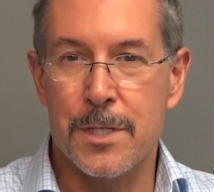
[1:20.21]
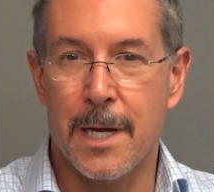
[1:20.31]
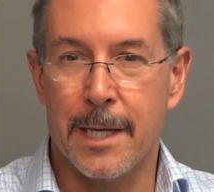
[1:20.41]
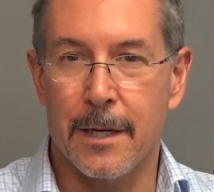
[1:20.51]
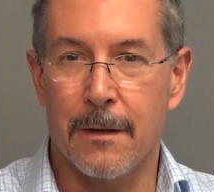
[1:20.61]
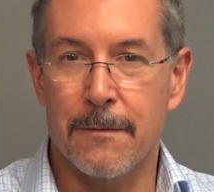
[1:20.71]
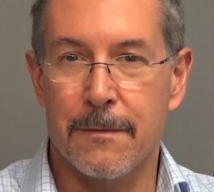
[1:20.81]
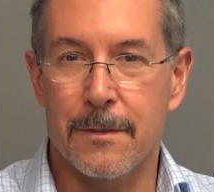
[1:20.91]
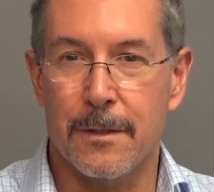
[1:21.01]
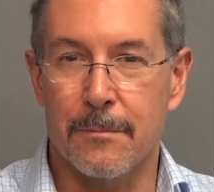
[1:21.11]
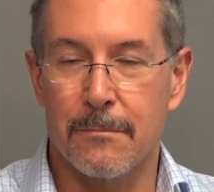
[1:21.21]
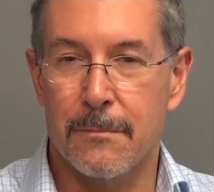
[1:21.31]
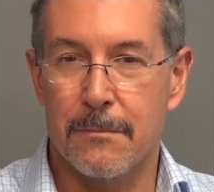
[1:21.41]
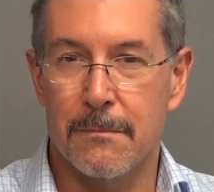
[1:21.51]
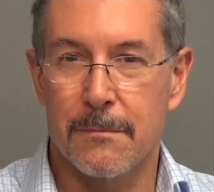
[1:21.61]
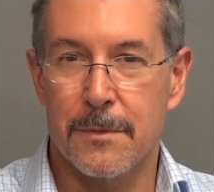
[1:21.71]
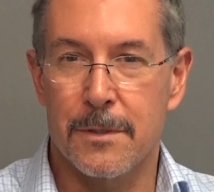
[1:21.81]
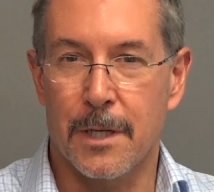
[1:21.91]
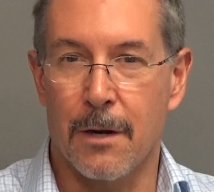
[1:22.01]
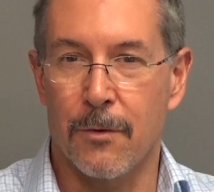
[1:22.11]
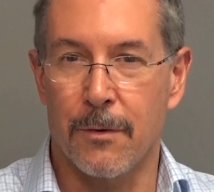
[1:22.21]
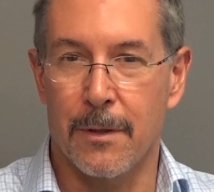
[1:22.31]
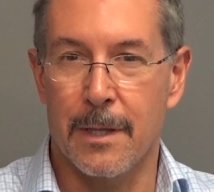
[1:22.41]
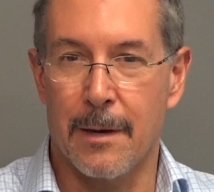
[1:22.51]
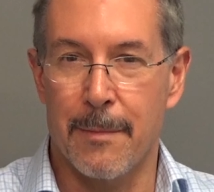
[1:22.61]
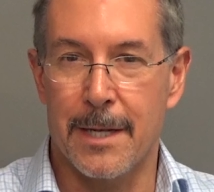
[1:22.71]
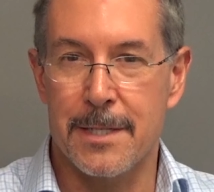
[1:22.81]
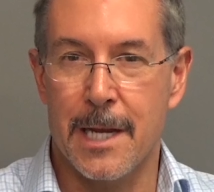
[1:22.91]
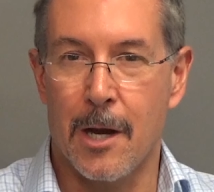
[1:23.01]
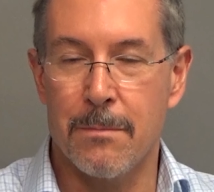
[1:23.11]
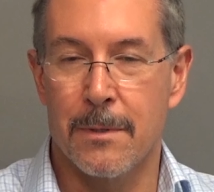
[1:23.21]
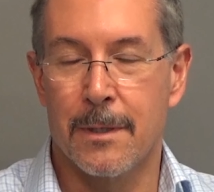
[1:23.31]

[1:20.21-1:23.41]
tight enough to cover that amount of scalp.